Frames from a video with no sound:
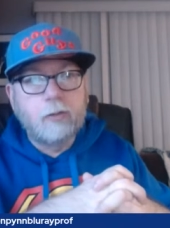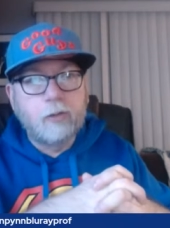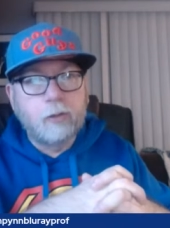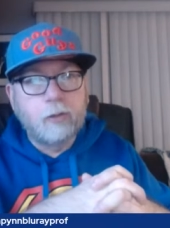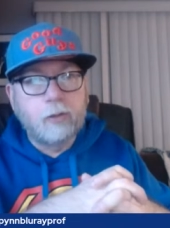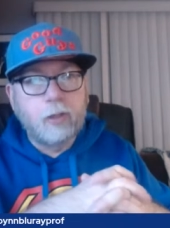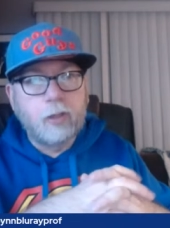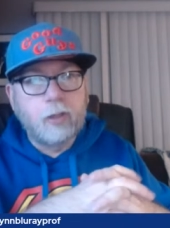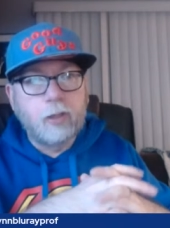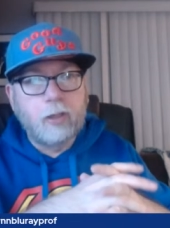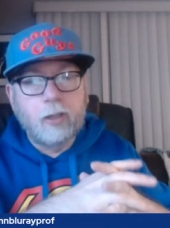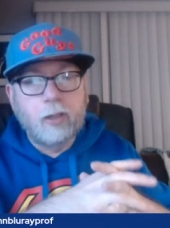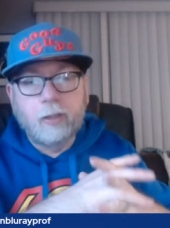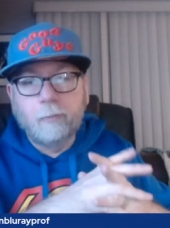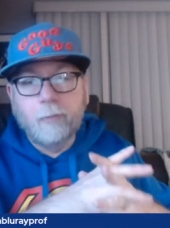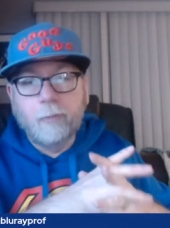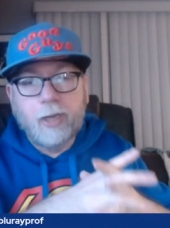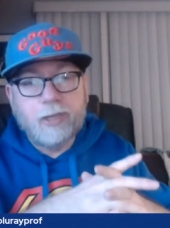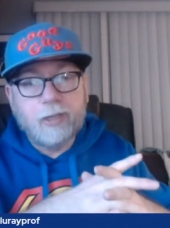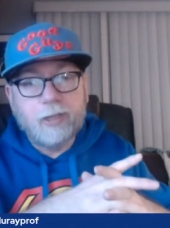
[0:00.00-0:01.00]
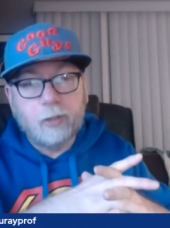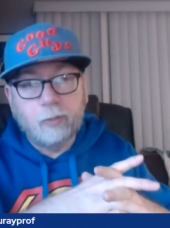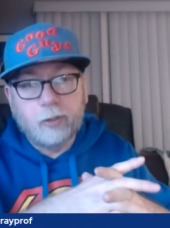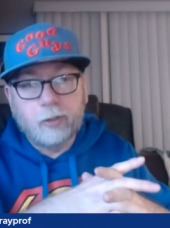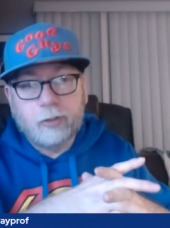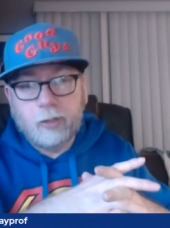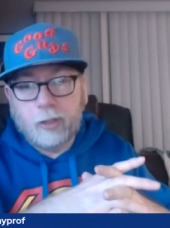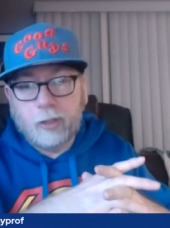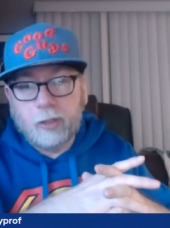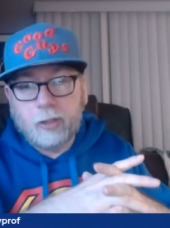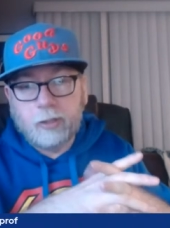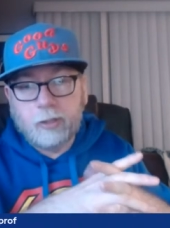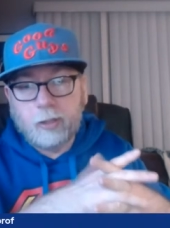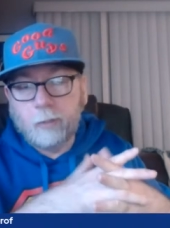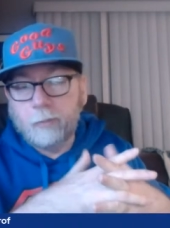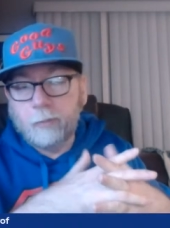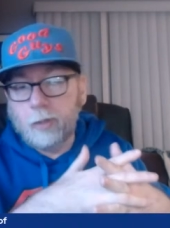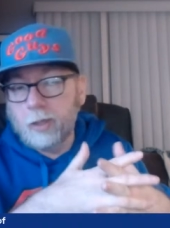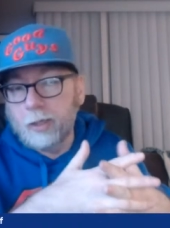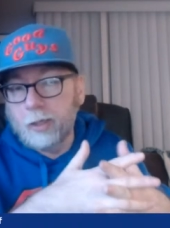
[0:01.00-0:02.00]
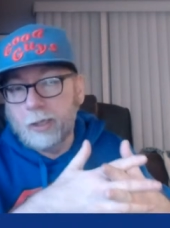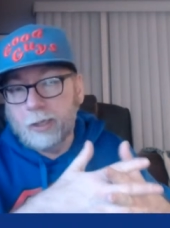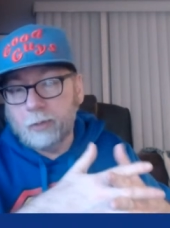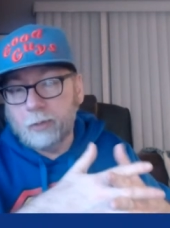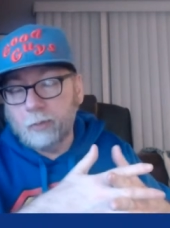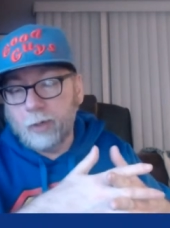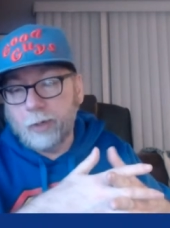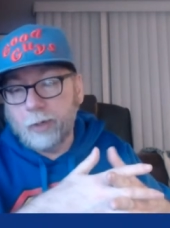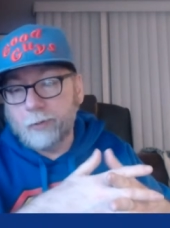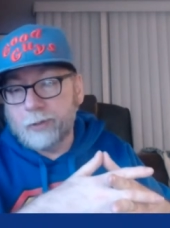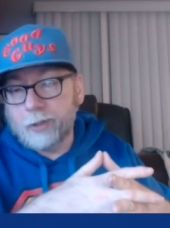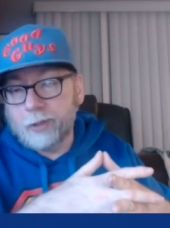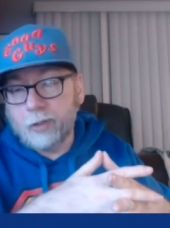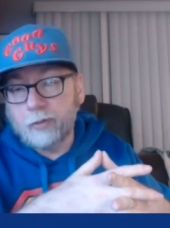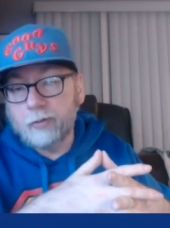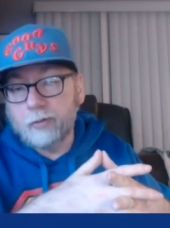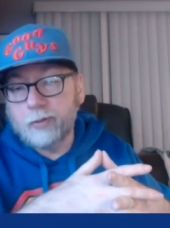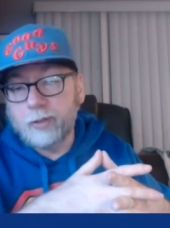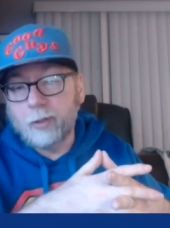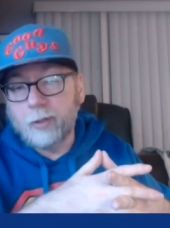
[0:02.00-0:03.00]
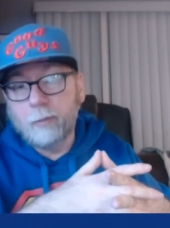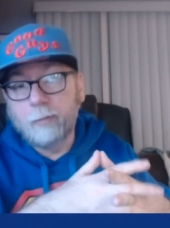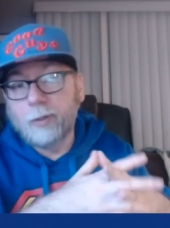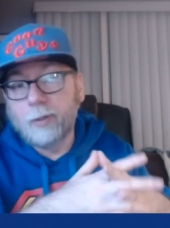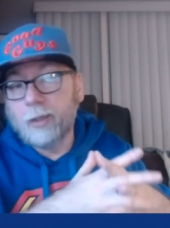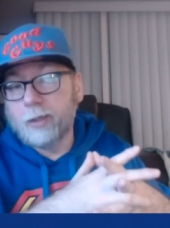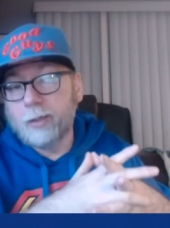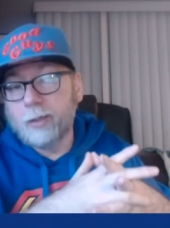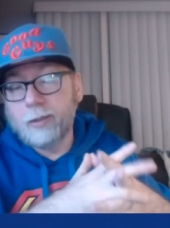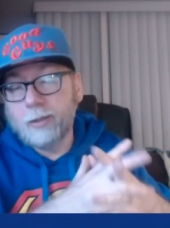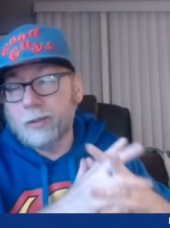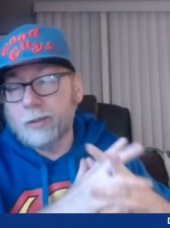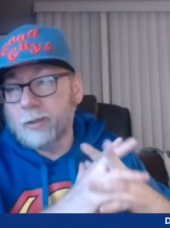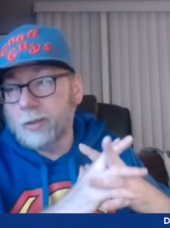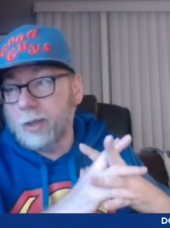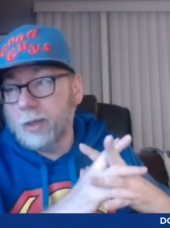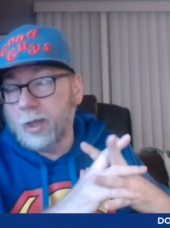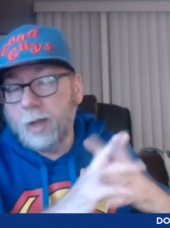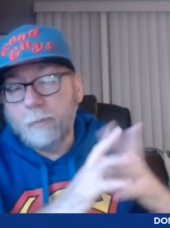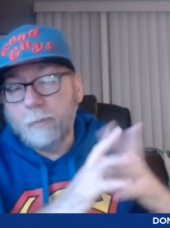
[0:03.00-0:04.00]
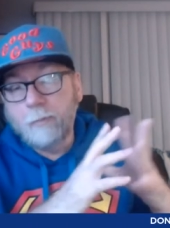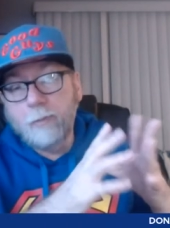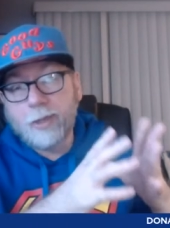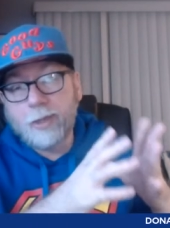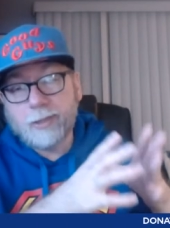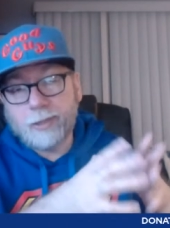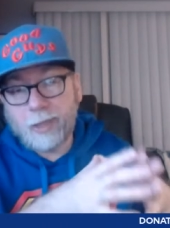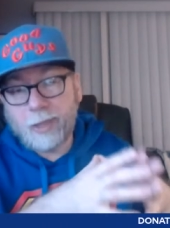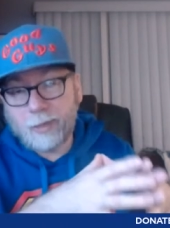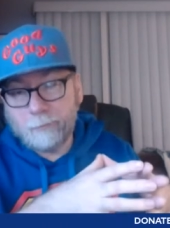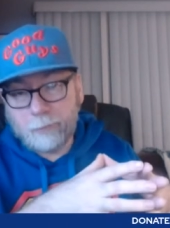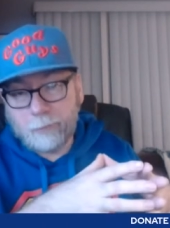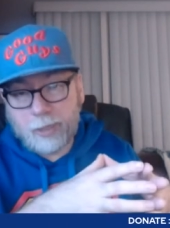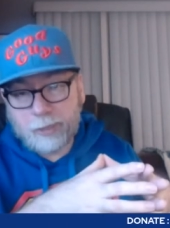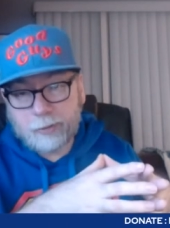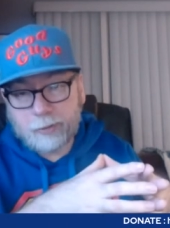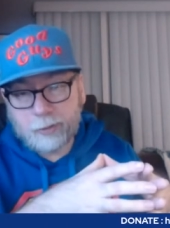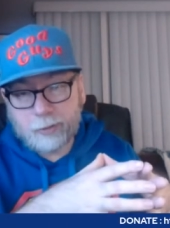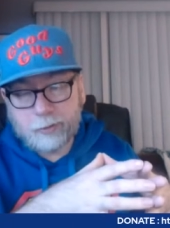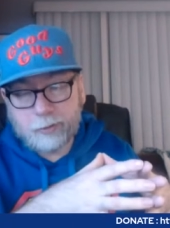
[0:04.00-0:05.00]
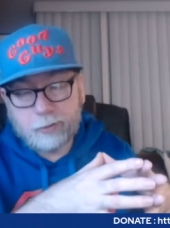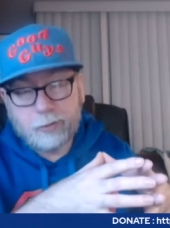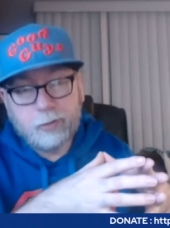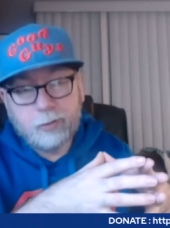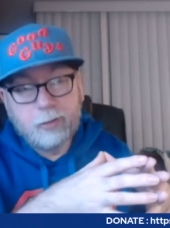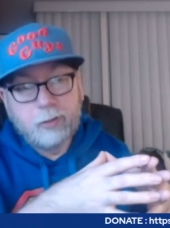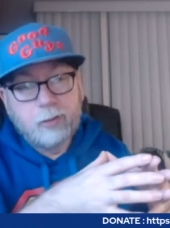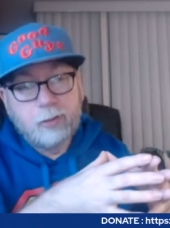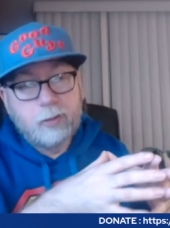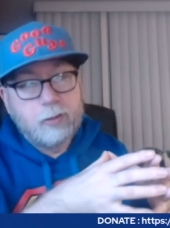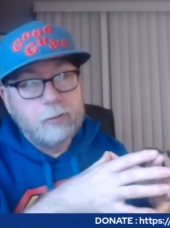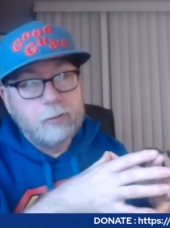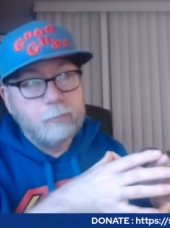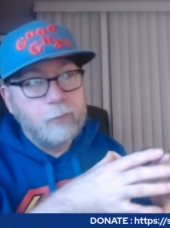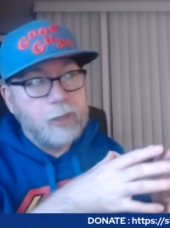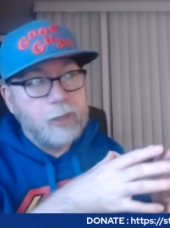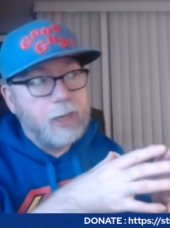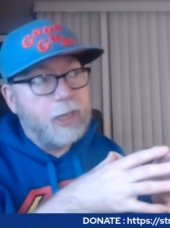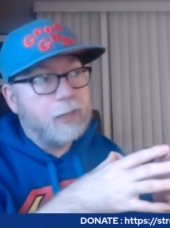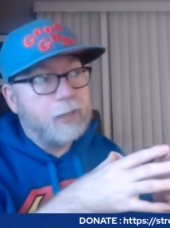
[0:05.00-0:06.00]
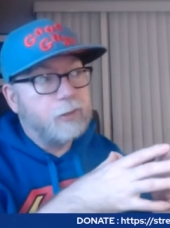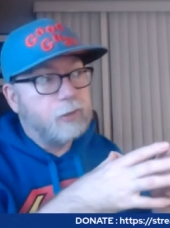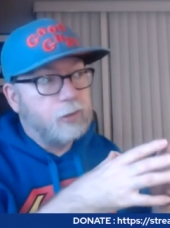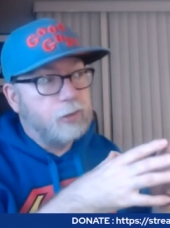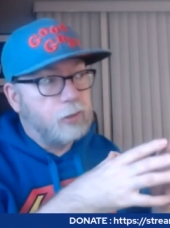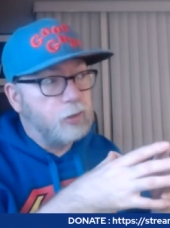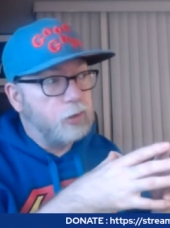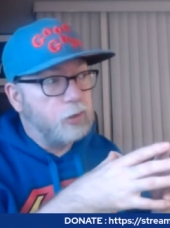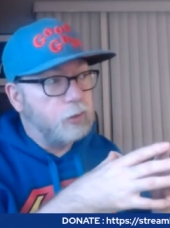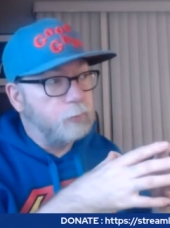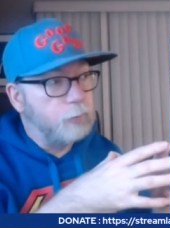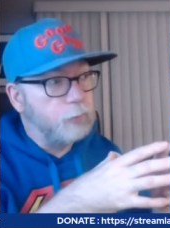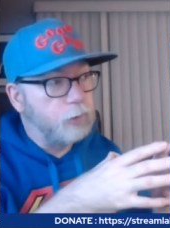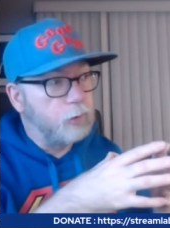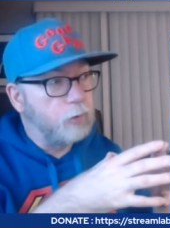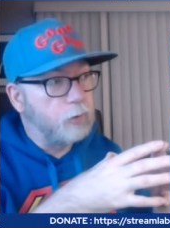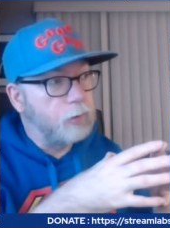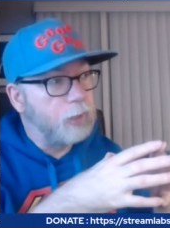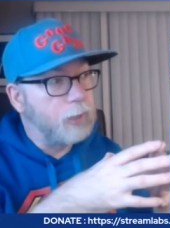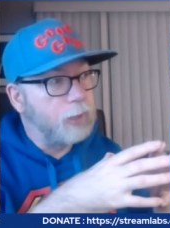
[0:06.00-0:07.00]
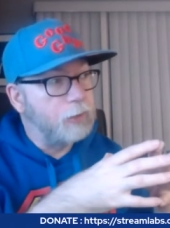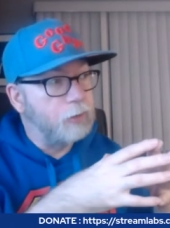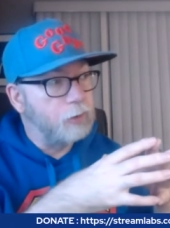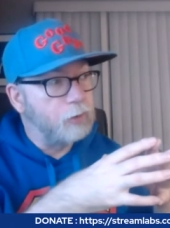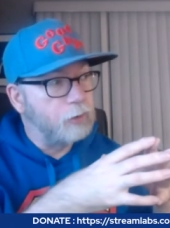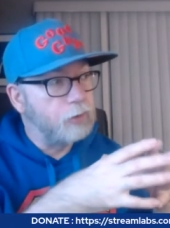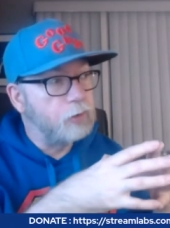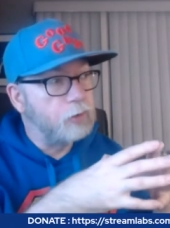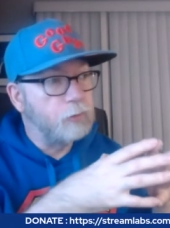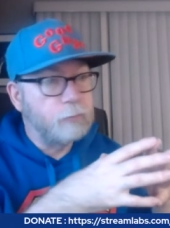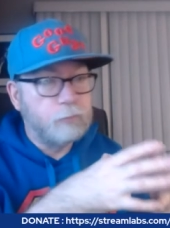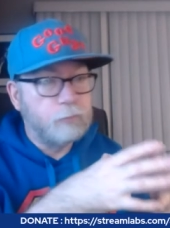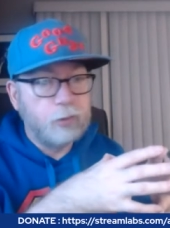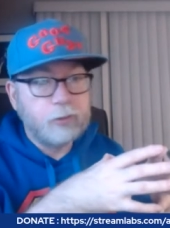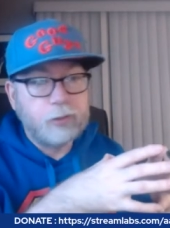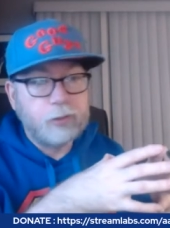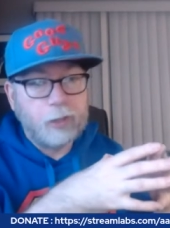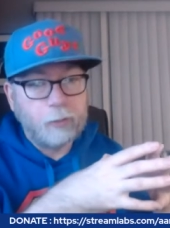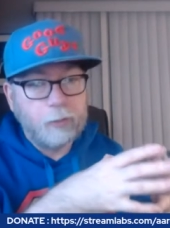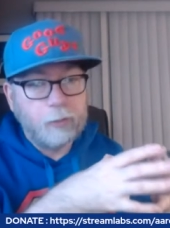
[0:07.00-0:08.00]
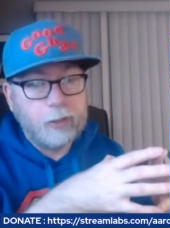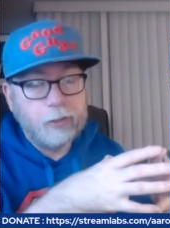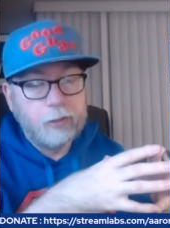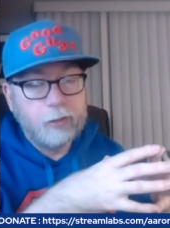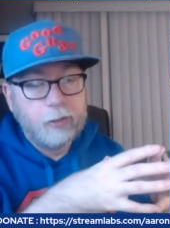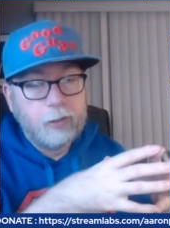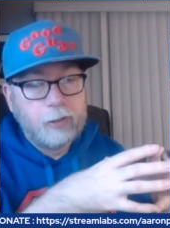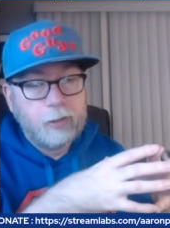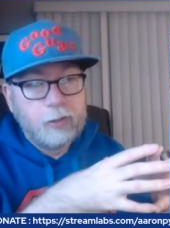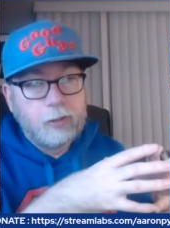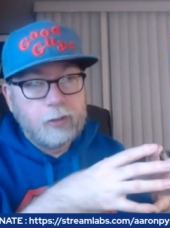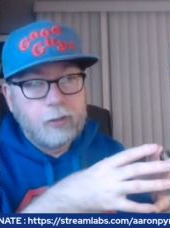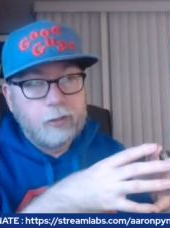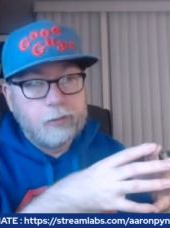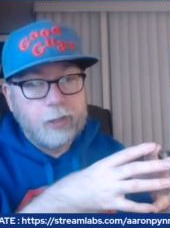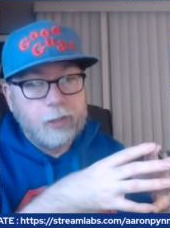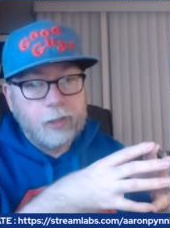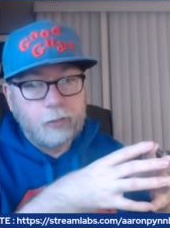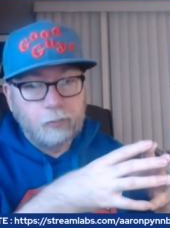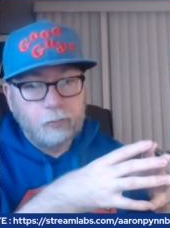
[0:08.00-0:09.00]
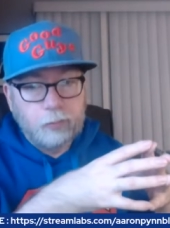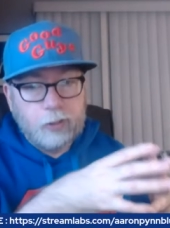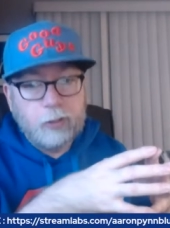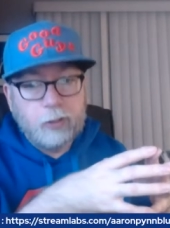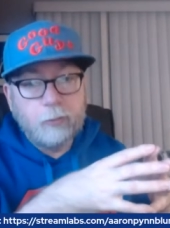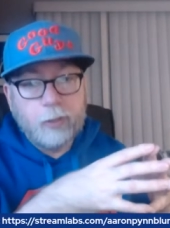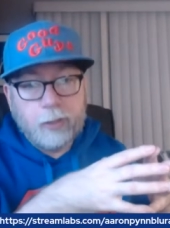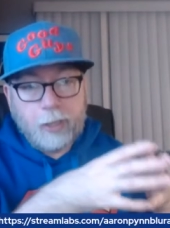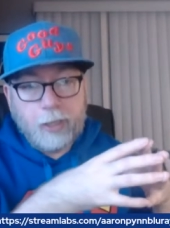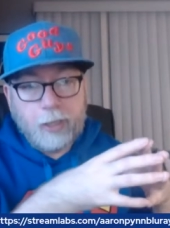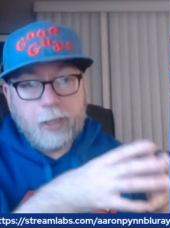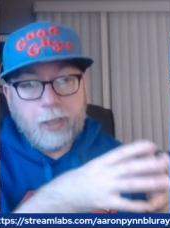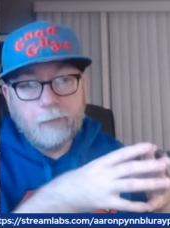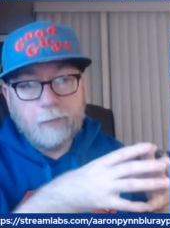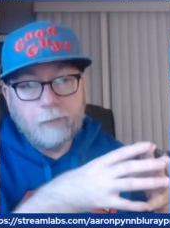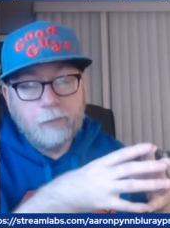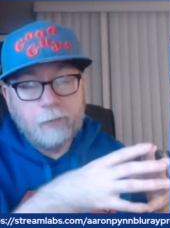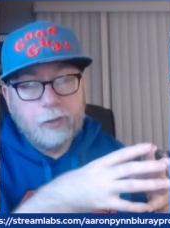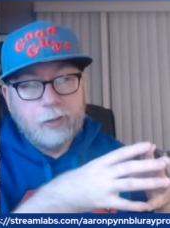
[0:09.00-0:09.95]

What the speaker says: They're an amazing ones, like some, like what I would consider some must have box sets, but I had to choose being, okay, there's certain books that I want that I really want to have.